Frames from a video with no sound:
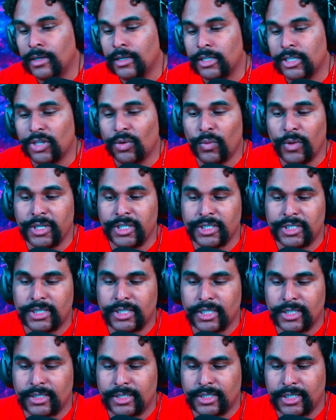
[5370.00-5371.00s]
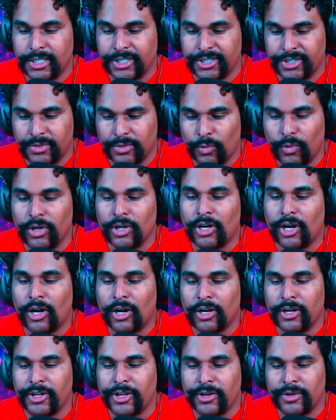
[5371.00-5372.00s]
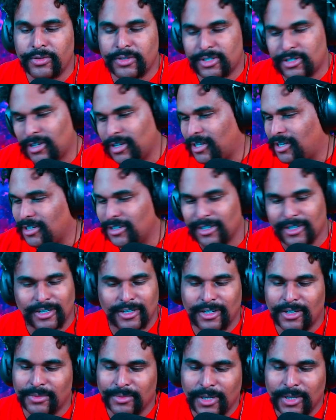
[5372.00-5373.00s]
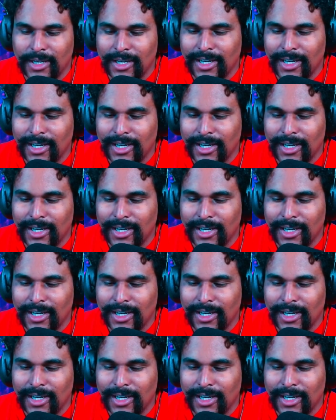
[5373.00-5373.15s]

The wind continues. Where are you? Sorry, I couldn't help.